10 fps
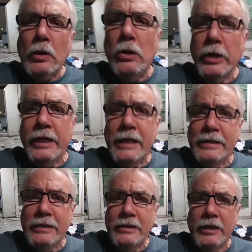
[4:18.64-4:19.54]
Okay, that
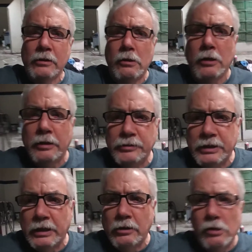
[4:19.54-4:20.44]
didn't take long. It was
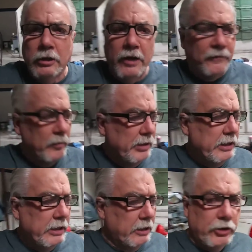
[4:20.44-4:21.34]
long enough for me
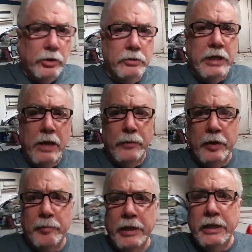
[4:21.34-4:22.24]
to choke down one
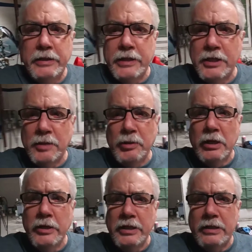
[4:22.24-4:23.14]
of my sesame
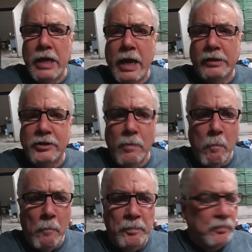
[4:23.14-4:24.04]
honey snacks,
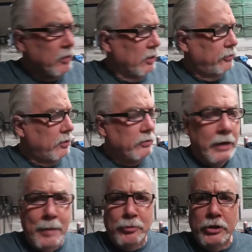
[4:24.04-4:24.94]
throw the
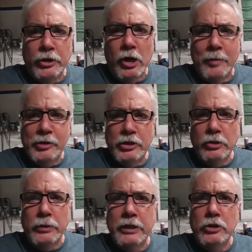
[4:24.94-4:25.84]
wrapper in the garbage, and
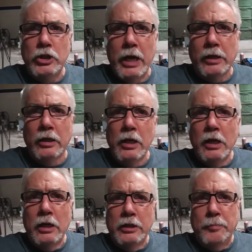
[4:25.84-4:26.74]
go in and check.
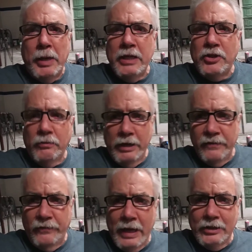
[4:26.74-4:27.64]
The paint's already
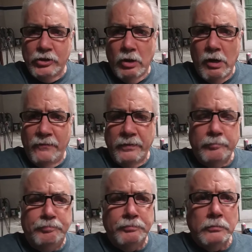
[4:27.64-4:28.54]
flashed off,
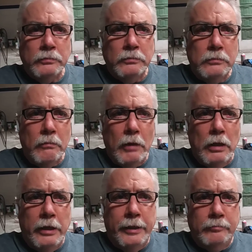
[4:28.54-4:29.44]

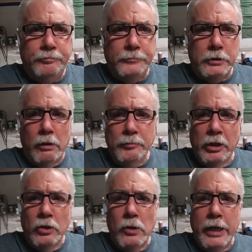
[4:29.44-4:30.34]
so I'm
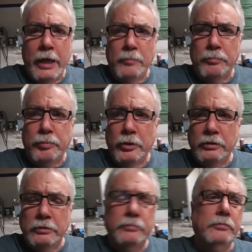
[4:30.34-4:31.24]
going to go ahead and put
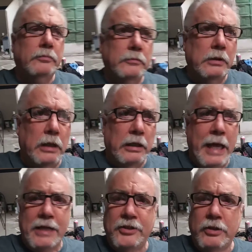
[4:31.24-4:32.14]
the
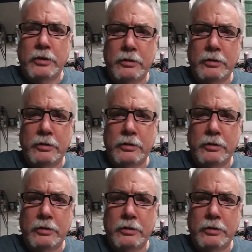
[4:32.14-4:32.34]
last